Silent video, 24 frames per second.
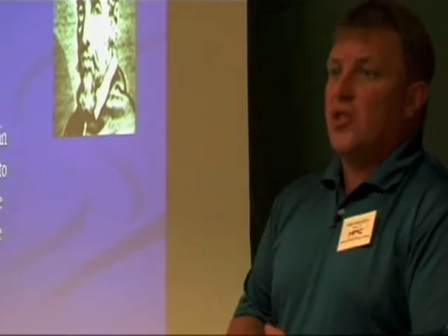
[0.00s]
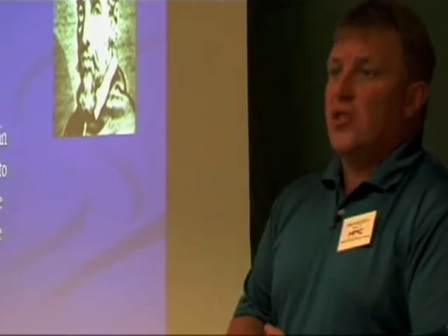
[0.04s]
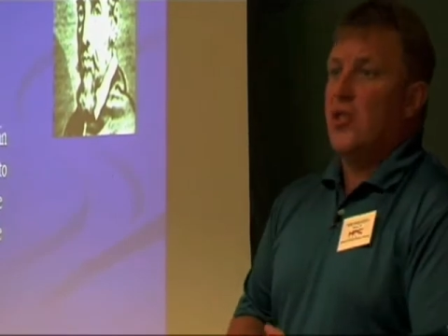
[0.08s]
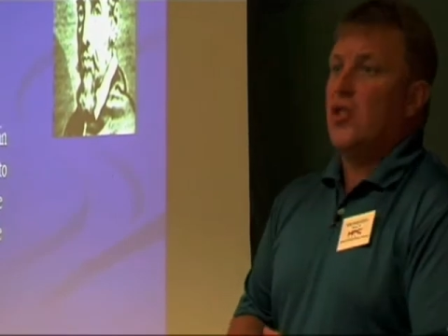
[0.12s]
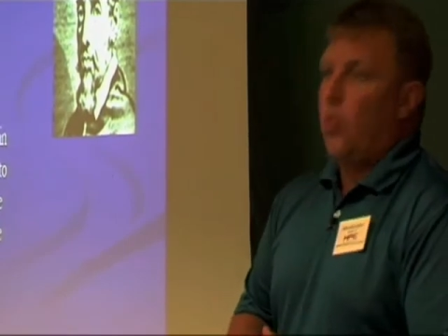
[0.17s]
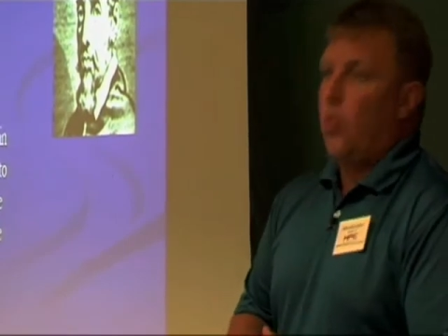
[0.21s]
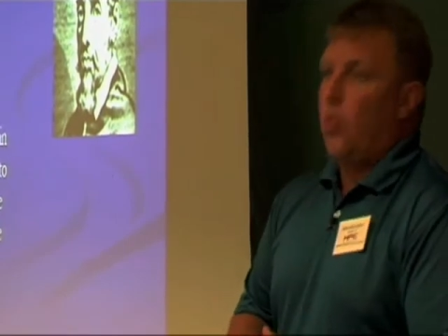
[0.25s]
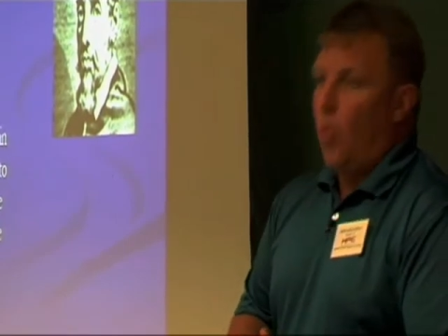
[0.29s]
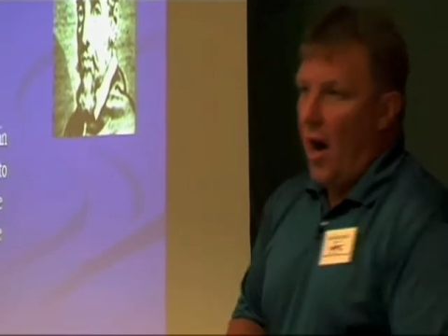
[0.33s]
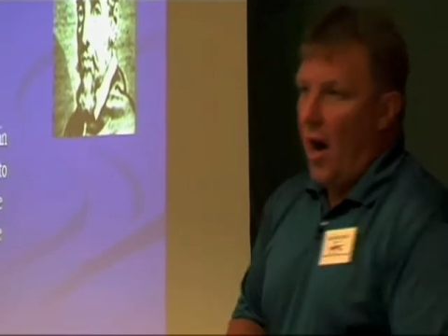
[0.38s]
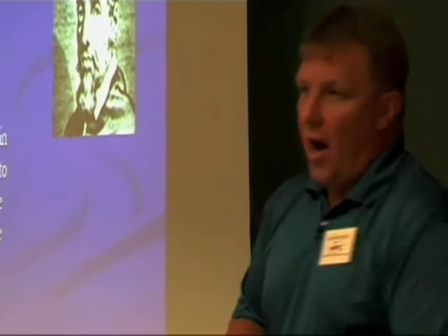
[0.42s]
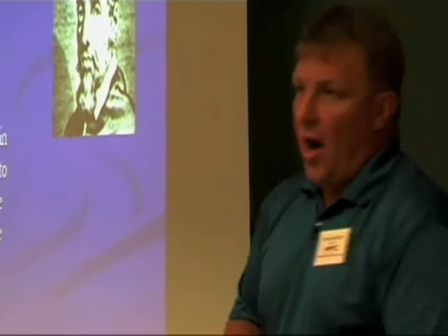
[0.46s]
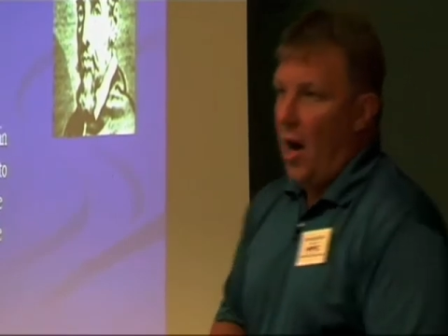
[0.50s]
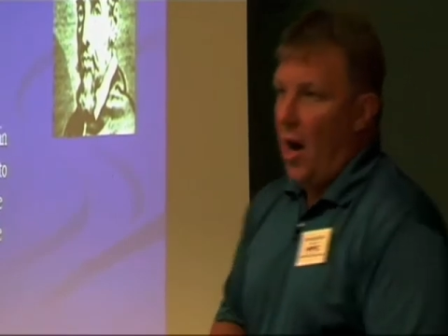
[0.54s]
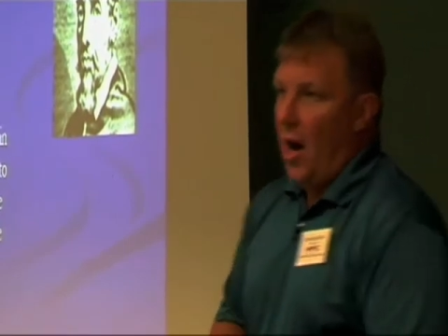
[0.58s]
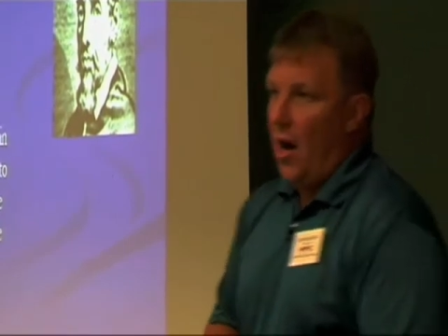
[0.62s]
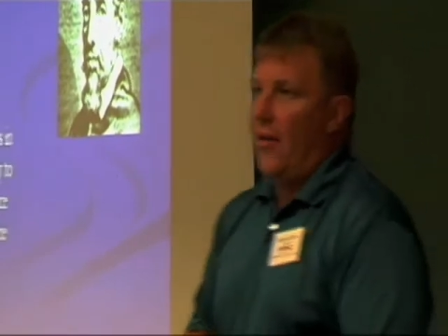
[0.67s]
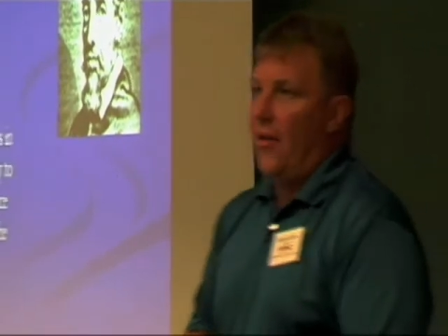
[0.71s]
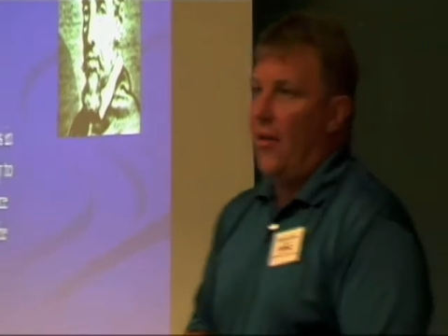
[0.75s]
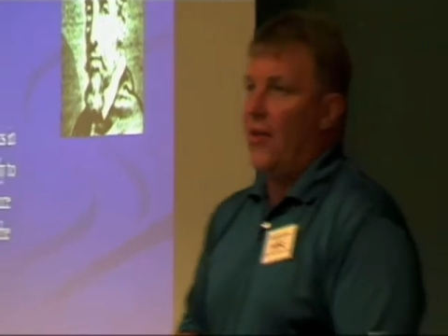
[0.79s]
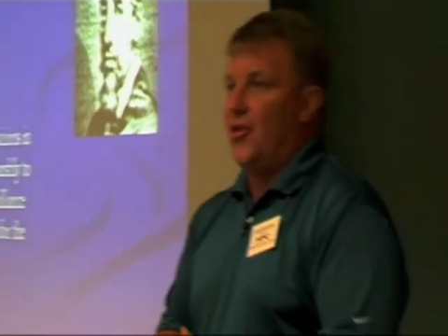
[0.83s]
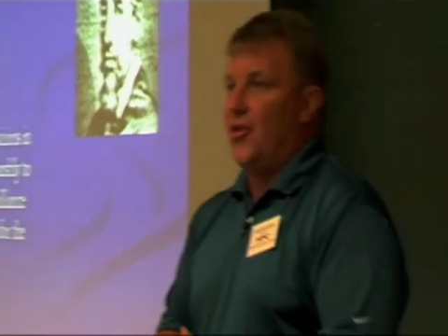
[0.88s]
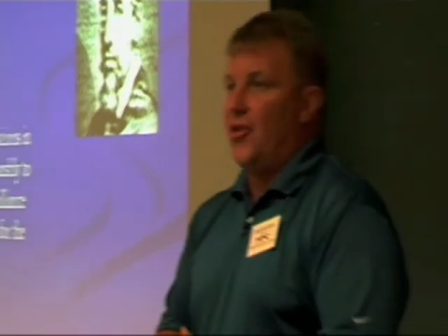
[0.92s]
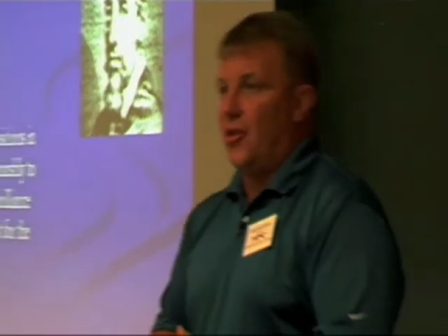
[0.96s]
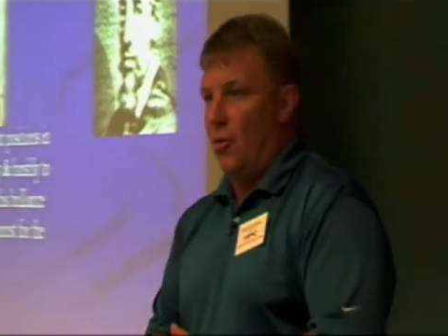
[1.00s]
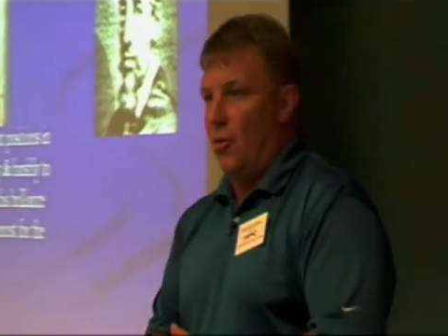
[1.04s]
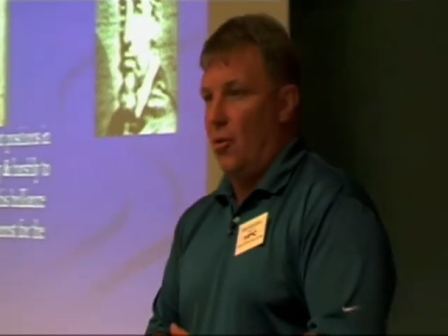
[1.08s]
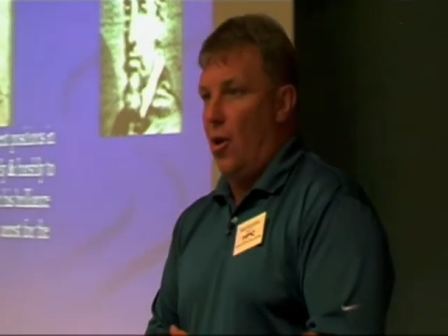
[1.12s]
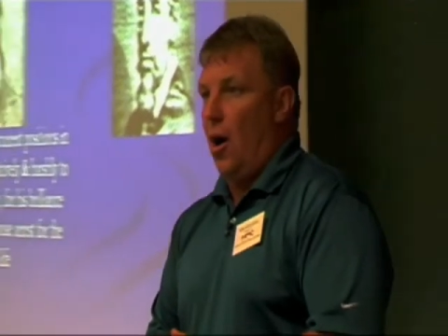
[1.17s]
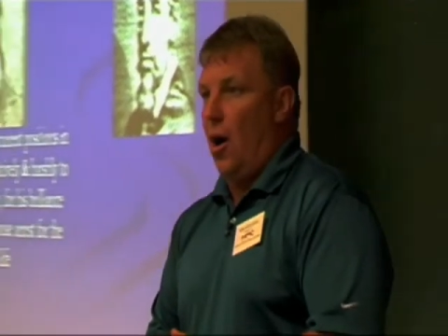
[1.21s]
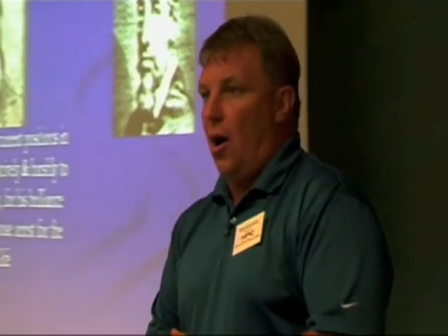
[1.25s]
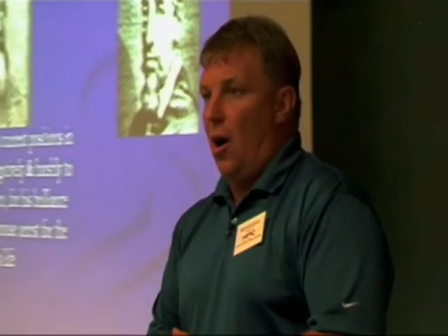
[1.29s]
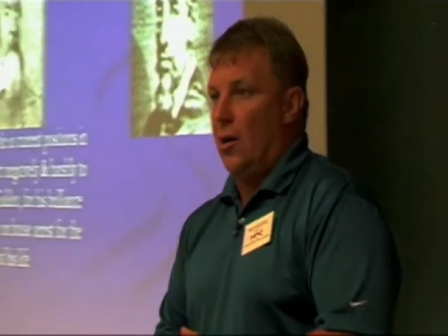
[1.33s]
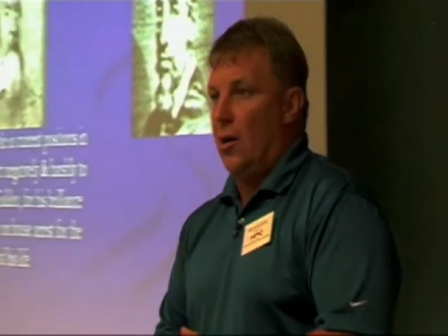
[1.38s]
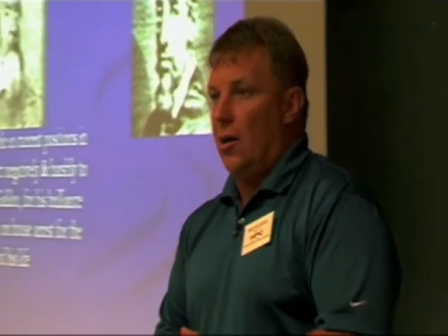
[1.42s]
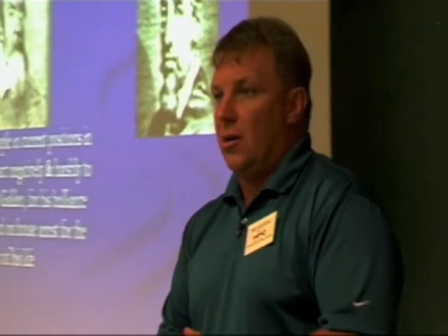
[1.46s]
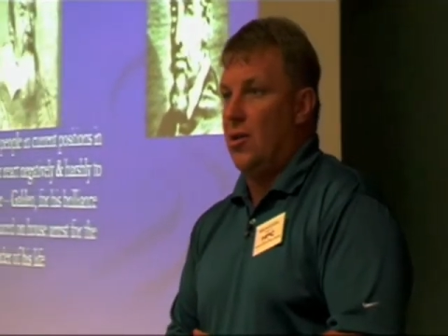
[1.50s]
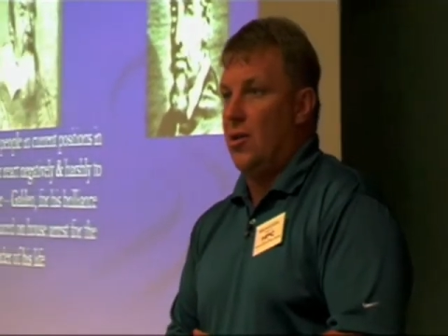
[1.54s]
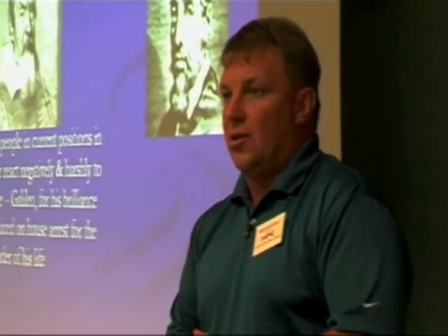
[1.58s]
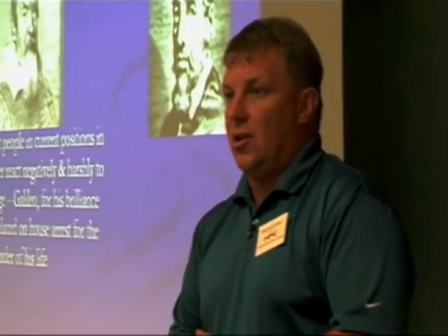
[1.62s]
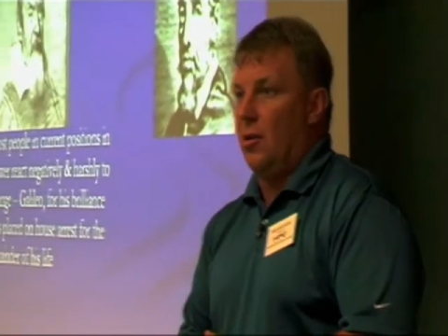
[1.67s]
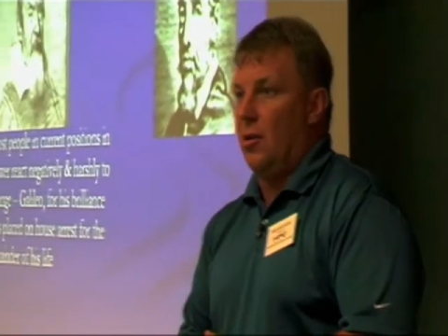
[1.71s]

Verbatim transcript: will swear that you're wrong.